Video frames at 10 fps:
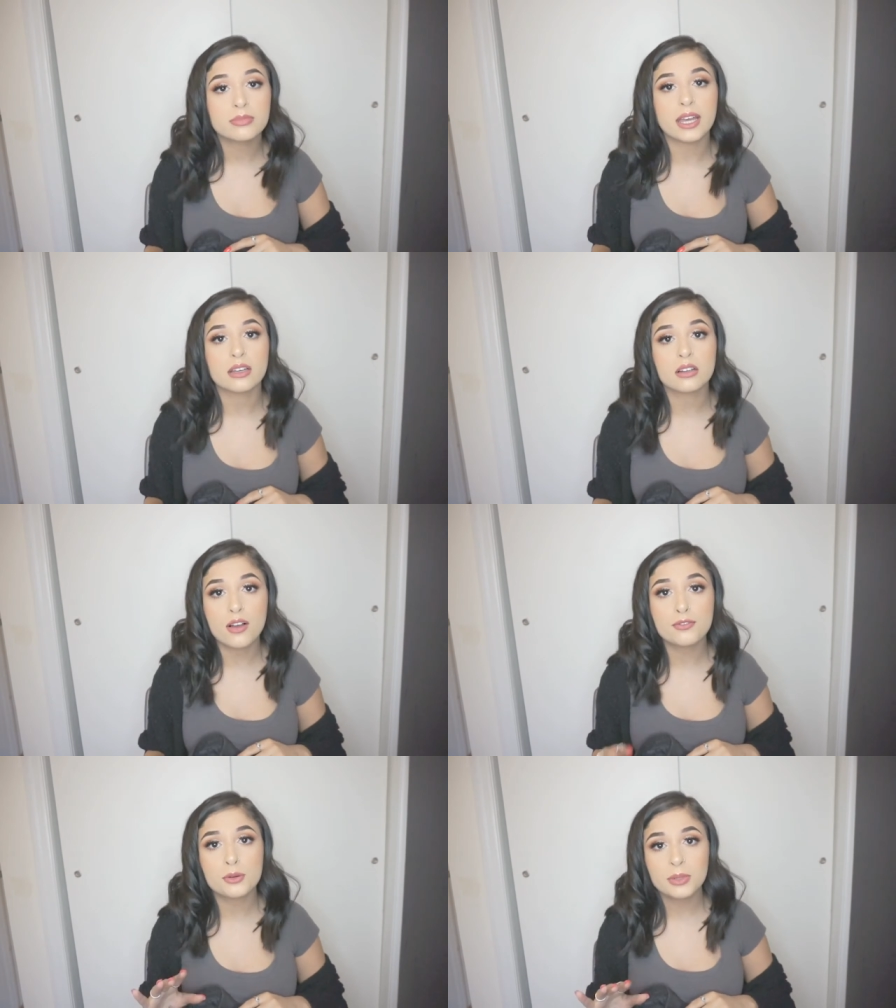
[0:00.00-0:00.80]
like
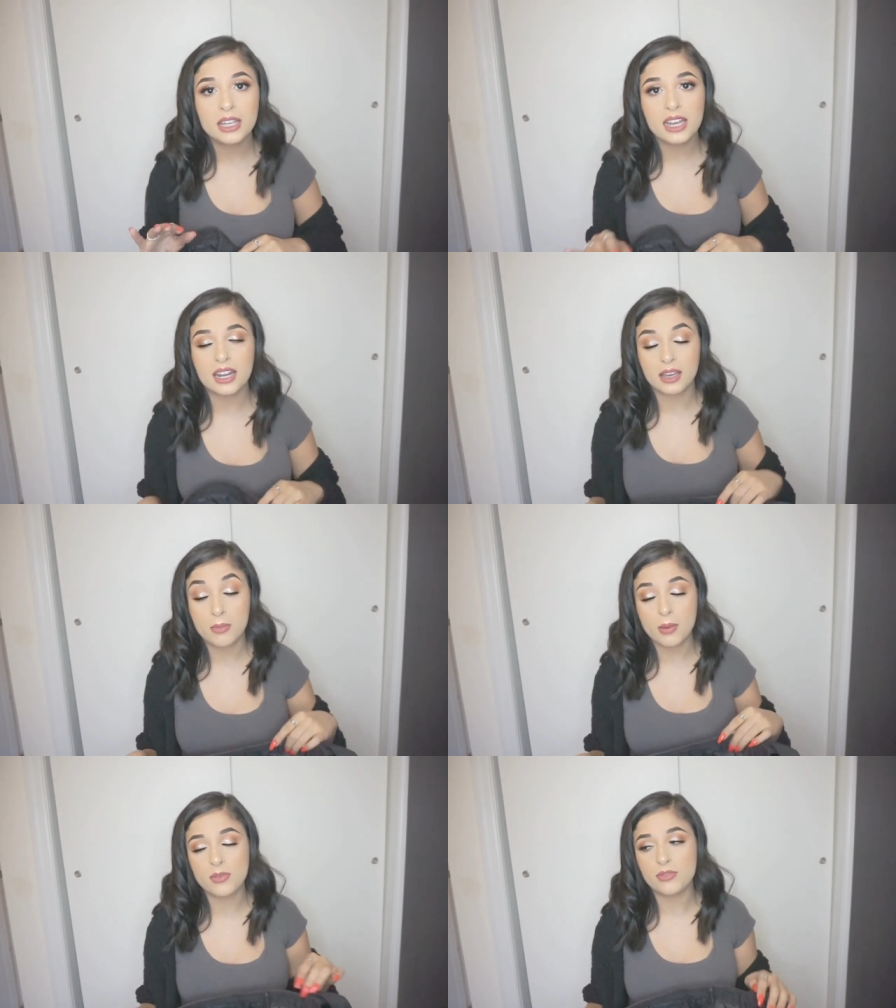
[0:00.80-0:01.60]
comfortably, and I
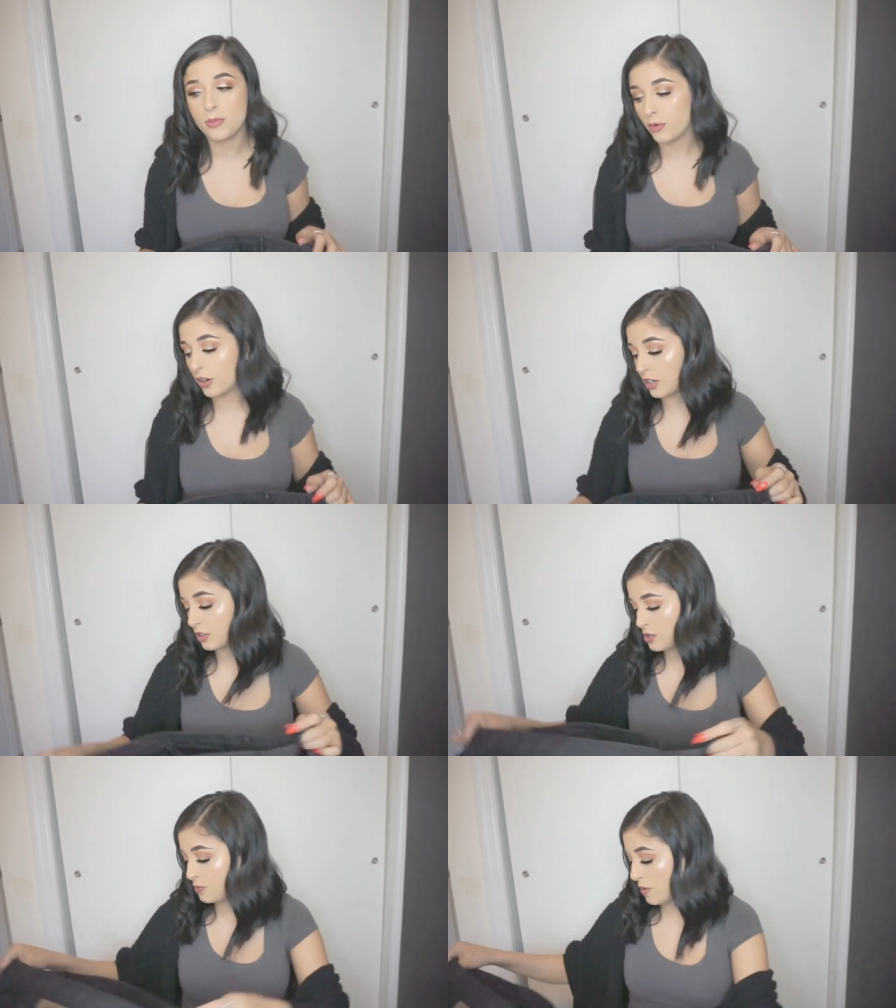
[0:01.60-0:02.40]
could probably fit more in
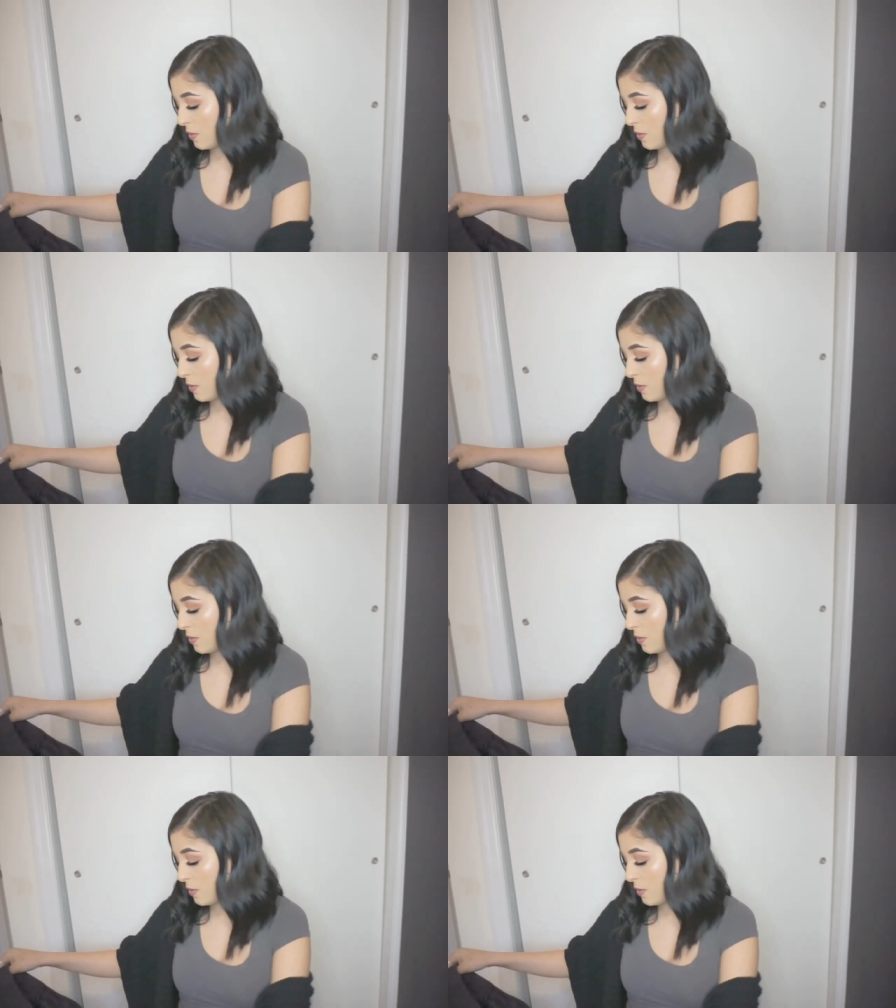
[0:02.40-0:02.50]
here too if I